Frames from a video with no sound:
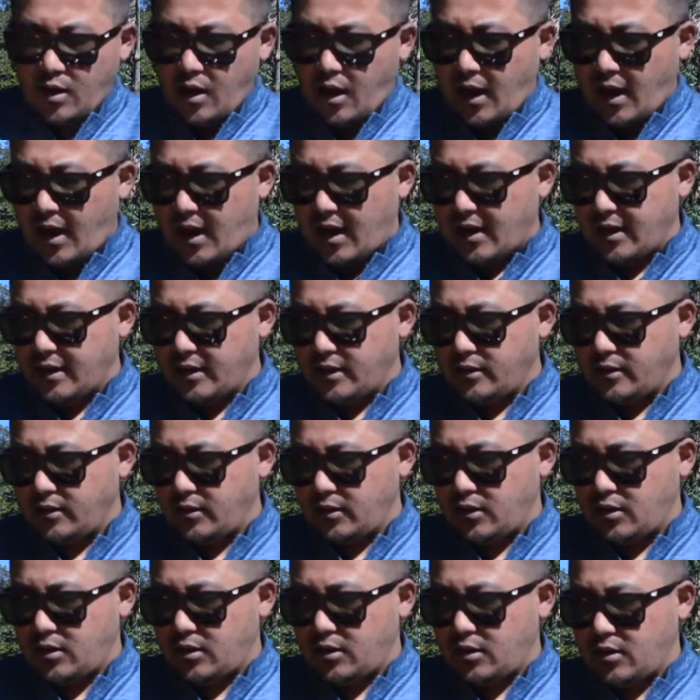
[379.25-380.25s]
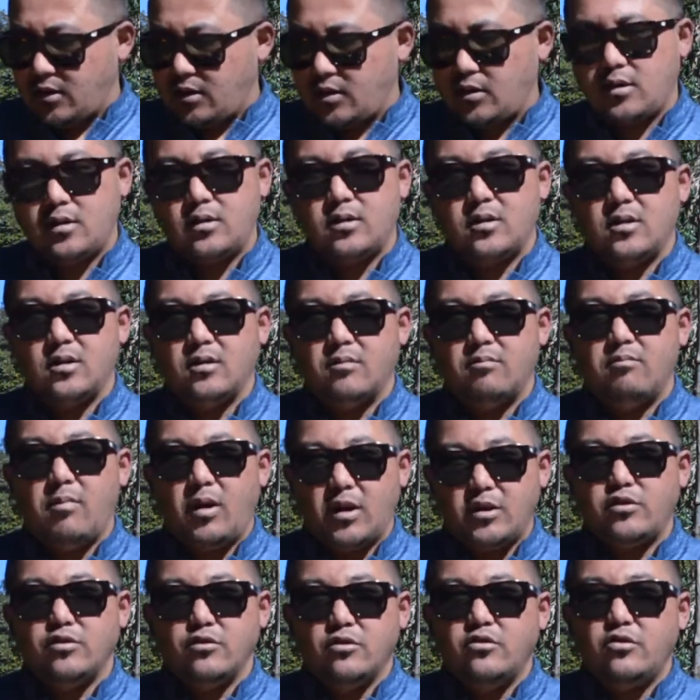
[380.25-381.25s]
and
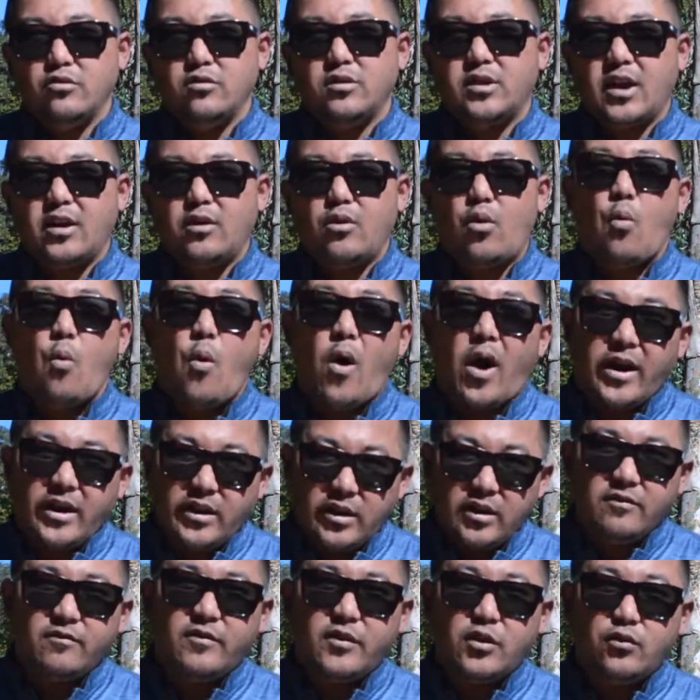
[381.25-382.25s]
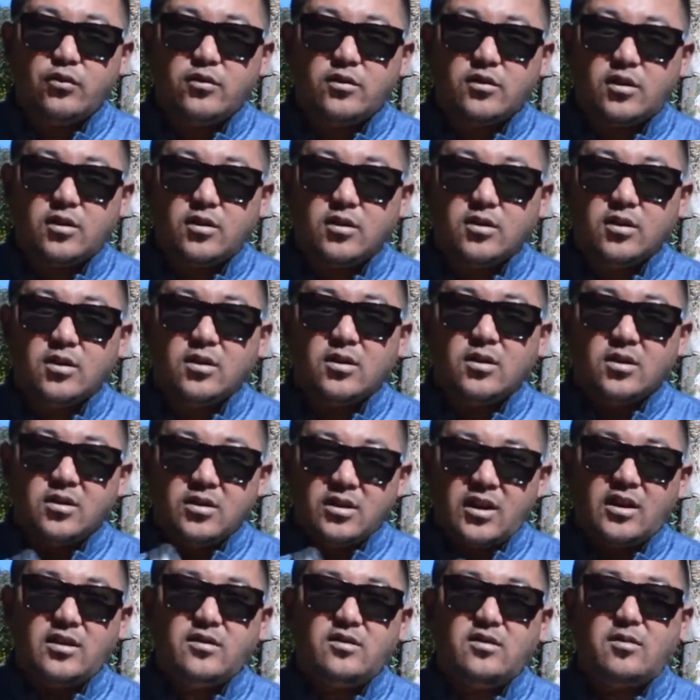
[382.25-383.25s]
but you should get a wide infuser.
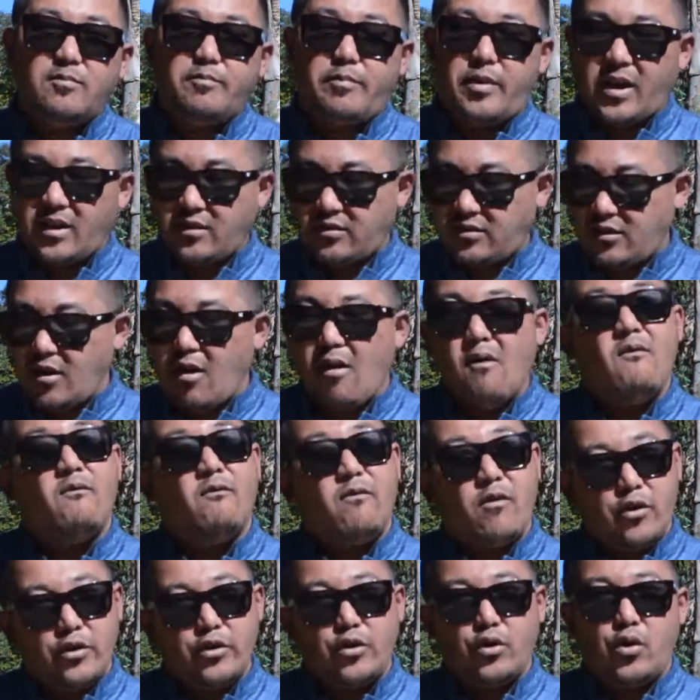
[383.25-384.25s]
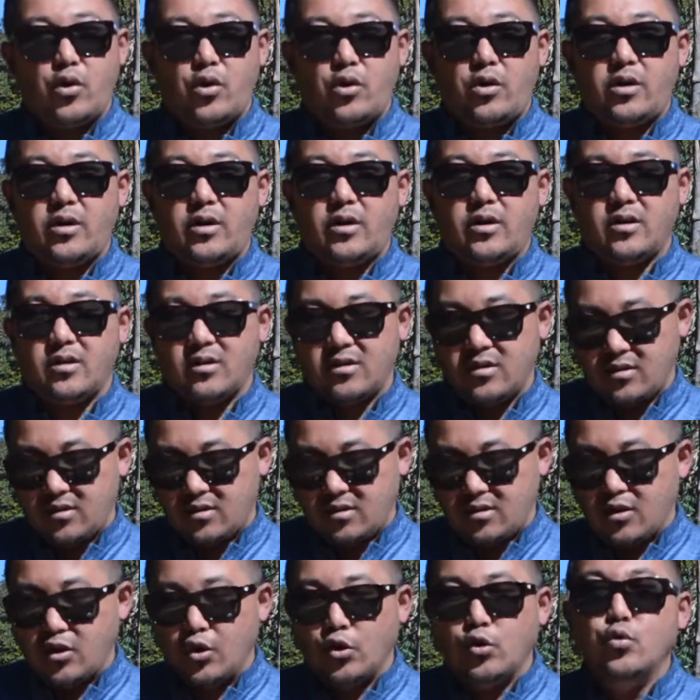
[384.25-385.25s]
That is the best for your
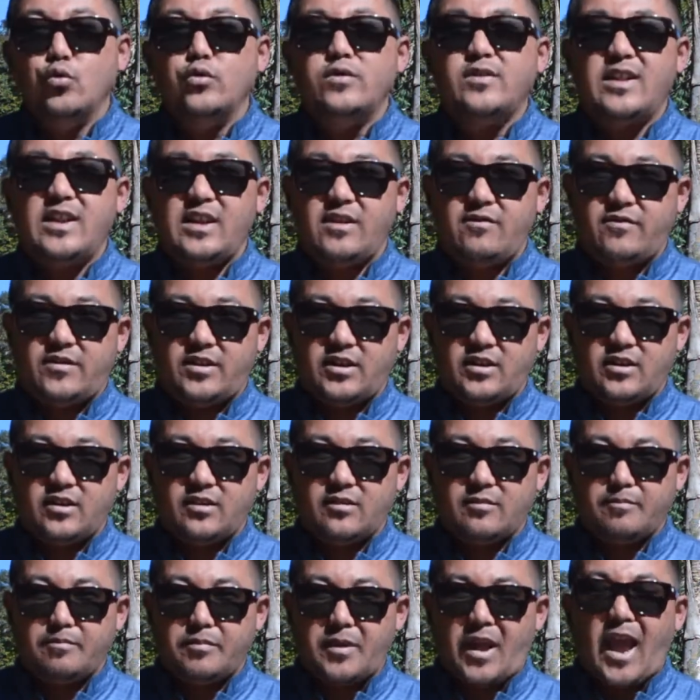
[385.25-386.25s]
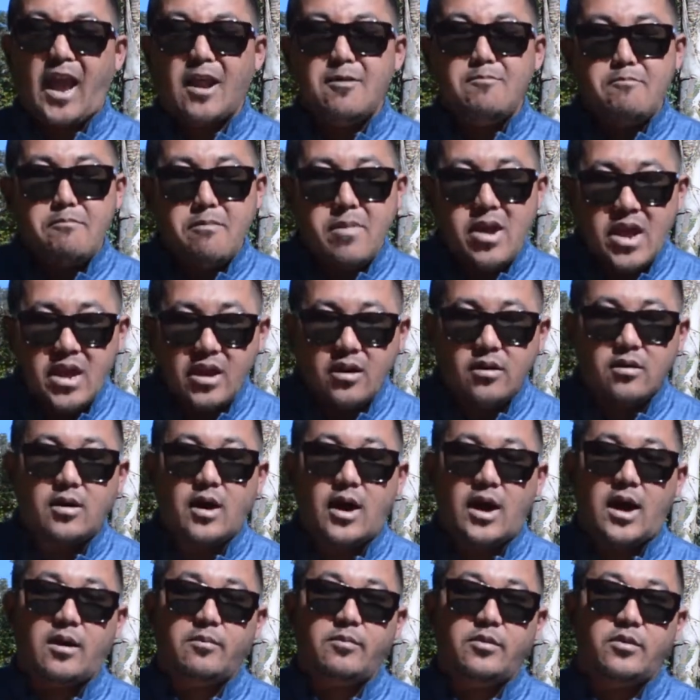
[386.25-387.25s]
loose leaf tea, and make a
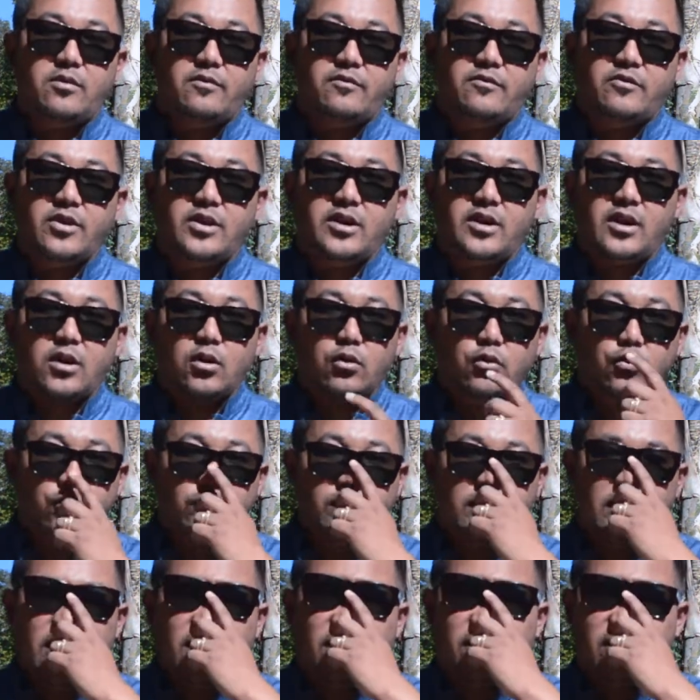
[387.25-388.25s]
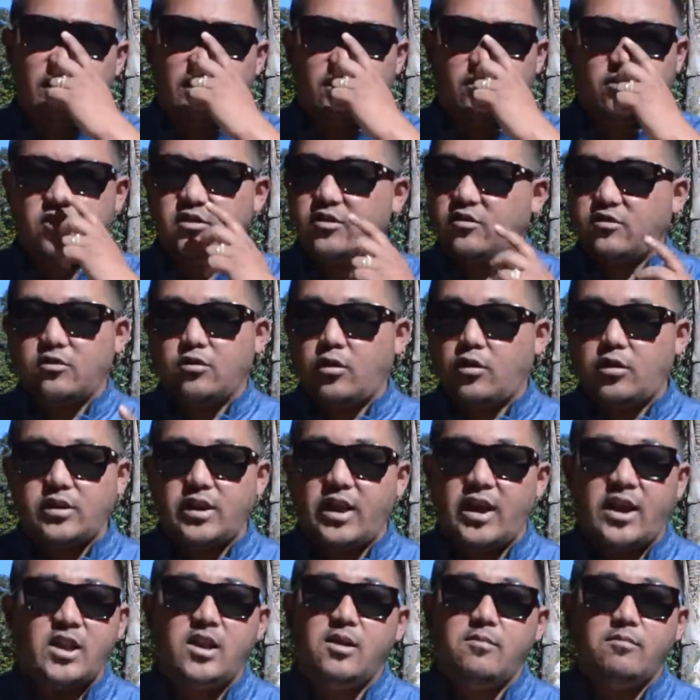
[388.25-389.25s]
habit of drinking loose leaf tea, just not
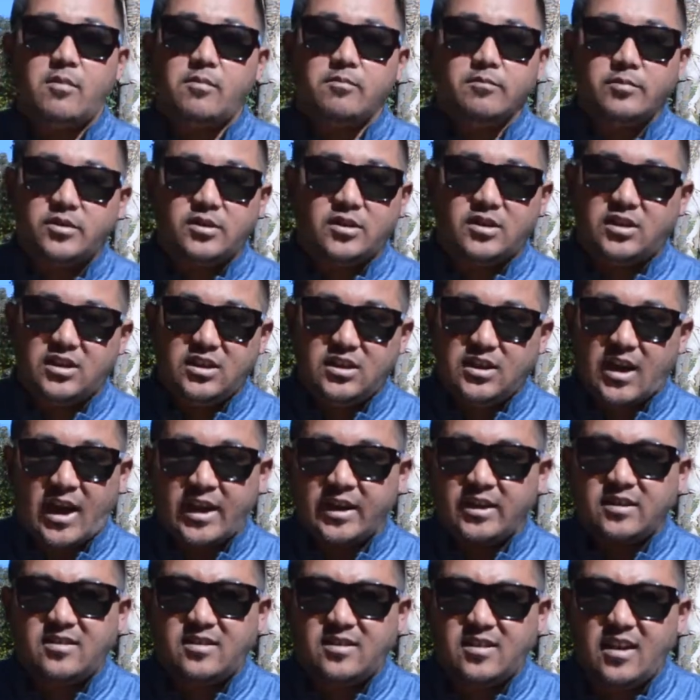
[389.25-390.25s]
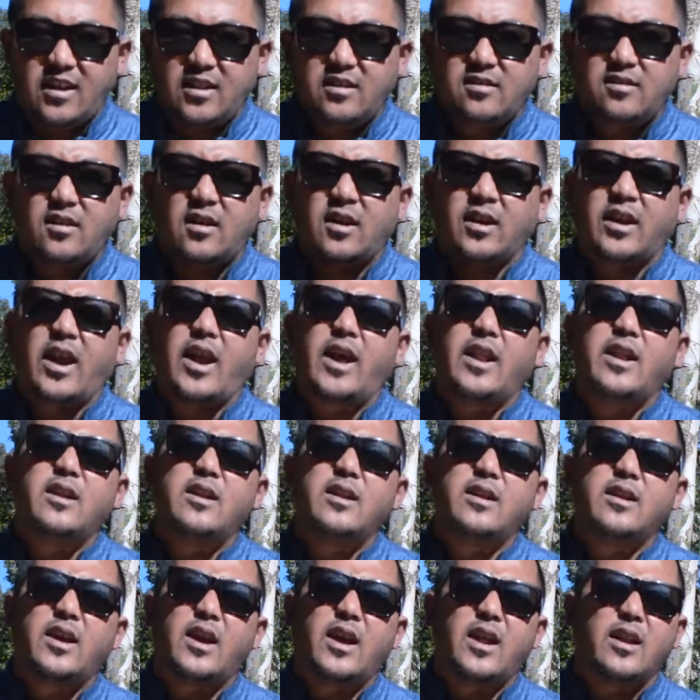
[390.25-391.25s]
any tea. I say this again and
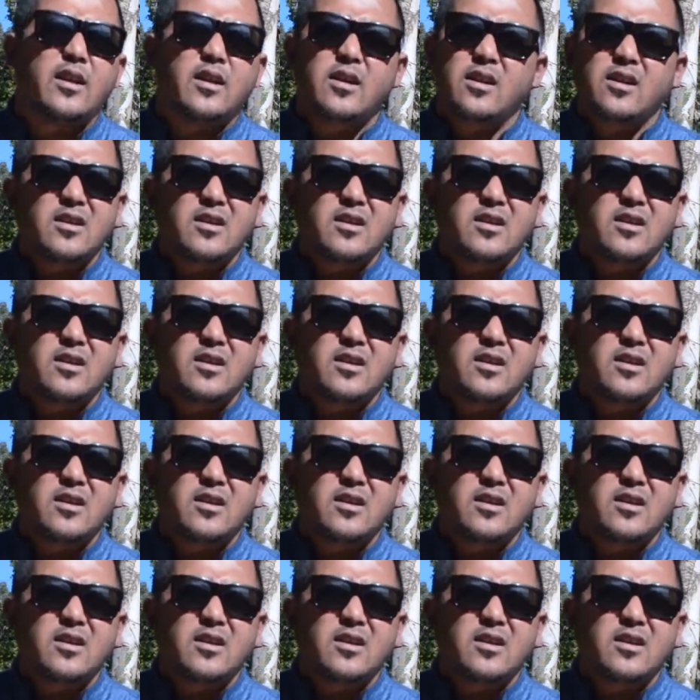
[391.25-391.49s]
again,